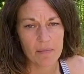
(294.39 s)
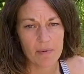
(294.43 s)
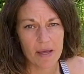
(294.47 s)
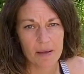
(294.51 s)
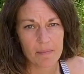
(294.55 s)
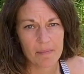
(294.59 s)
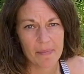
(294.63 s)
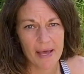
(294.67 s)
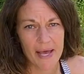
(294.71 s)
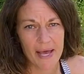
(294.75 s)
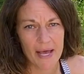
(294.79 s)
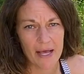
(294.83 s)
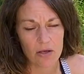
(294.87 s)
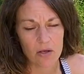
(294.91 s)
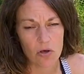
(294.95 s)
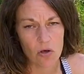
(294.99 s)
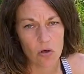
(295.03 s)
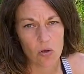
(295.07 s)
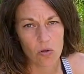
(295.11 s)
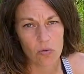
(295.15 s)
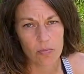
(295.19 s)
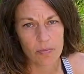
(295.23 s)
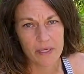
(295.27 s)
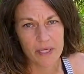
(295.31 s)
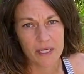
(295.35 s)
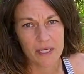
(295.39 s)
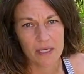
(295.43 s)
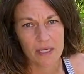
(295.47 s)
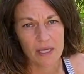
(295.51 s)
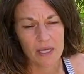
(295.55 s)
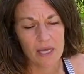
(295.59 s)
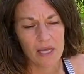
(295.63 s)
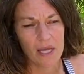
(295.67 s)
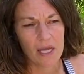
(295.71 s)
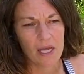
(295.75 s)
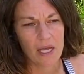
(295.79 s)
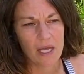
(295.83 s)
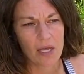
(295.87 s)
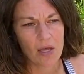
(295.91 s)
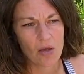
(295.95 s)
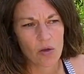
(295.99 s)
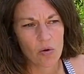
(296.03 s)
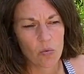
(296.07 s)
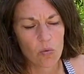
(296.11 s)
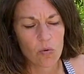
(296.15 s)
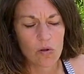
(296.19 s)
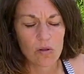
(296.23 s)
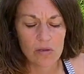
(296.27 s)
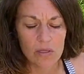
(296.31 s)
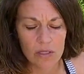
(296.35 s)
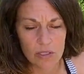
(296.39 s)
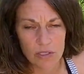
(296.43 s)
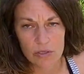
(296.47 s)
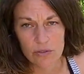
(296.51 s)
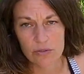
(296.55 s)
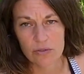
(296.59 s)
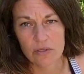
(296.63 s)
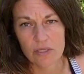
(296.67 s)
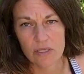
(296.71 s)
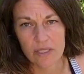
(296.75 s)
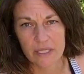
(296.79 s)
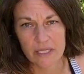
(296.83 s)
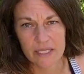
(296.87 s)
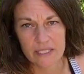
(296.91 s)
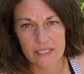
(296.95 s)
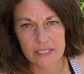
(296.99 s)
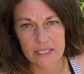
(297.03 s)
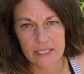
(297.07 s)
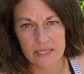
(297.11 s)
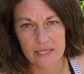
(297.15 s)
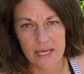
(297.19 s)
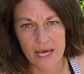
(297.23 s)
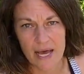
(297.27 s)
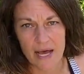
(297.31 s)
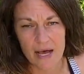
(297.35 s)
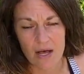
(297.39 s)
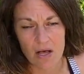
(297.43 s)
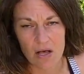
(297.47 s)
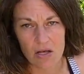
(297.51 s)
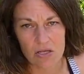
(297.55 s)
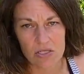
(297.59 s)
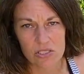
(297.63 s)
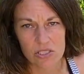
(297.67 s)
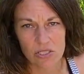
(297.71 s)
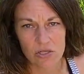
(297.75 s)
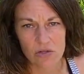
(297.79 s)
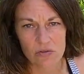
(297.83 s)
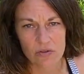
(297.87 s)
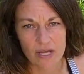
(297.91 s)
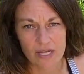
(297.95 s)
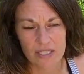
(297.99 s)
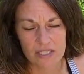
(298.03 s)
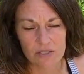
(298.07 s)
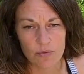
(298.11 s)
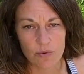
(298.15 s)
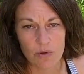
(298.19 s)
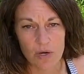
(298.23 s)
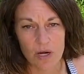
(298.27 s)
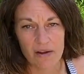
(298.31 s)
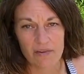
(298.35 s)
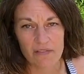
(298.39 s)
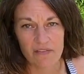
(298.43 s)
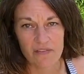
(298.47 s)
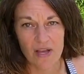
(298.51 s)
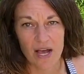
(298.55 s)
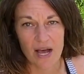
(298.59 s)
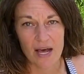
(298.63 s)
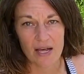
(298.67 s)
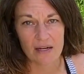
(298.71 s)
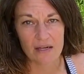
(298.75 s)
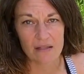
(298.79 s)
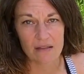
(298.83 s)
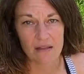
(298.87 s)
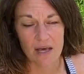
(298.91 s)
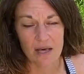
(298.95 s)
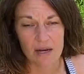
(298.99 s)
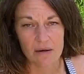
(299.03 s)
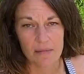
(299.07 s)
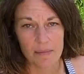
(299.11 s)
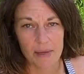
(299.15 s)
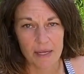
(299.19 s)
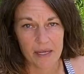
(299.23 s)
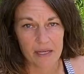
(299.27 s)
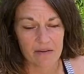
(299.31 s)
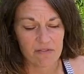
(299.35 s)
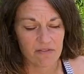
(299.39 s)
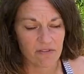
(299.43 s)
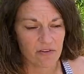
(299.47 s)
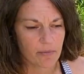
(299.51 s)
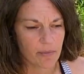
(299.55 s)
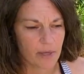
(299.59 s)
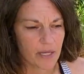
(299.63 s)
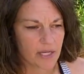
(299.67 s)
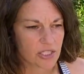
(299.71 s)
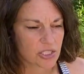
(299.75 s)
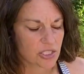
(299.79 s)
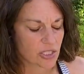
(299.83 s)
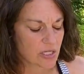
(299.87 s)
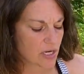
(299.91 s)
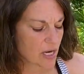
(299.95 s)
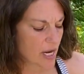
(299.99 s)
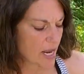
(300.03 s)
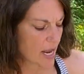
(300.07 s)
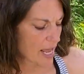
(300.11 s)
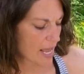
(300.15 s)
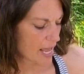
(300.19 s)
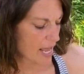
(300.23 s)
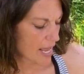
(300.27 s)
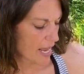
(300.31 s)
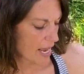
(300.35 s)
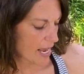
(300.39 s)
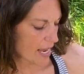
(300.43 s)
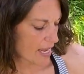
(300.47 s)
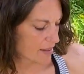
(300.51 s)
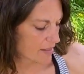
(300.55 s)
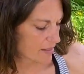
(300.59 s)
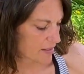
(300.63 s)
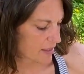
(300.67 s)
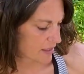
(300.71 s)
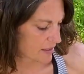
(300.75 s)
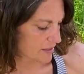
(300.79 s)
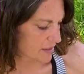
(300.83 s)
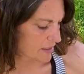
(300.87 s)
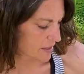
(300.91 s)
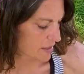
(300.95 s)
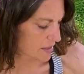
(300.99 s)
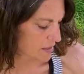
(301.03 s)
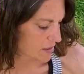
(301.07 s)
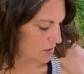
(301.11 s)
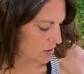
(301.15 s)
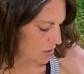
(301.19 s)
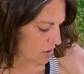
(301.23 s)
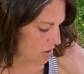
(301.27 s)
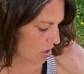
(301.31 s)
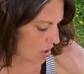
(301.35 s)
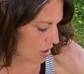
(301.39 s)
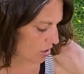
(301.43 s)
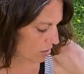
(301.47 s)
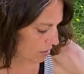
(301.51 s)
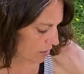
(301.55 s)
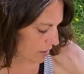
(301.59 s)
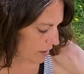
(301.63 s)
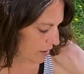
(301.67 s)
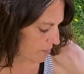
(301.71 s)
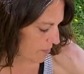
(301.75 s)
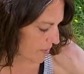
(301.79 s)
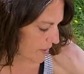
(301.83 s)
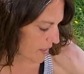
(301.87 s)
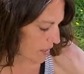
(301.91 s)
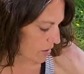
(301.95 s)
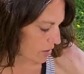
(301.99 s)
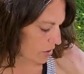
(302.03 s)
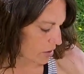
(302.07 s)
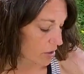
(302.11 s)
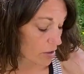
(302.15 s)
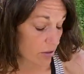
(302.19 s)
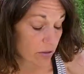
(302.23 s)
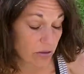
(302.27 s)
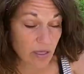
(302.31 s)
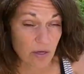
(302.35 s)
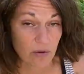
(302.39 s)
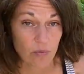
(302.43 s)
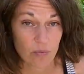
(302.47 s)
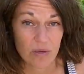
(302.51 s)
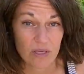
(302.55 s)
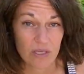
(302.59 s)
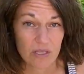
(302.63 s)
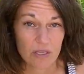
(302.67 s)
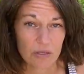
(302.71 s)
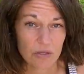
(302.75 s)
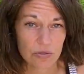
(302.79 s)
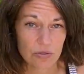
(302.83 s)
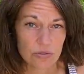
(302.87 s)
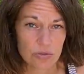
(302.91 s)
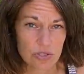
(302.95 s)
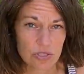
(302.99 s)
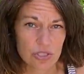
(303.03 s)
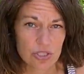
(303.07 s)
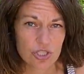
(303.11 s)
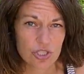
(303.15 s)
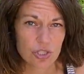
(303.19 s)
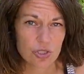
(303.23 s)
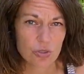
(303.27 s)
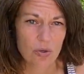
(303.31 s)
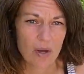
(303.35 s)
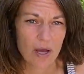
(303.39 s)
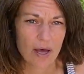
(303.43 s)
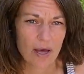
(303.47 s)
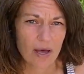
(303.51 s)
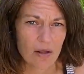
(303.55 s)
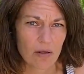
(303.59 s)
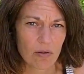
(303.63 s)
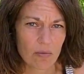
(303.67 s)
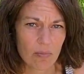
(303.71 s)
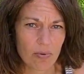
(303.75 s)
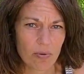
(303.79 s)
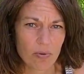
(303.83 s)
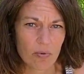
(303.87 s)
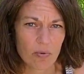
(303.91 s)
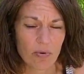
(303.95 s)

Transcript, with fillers: by Pat Colby, We'll include a link to that also. That's where I've gotten a lot of my information. And this is garlic barrier that we use to help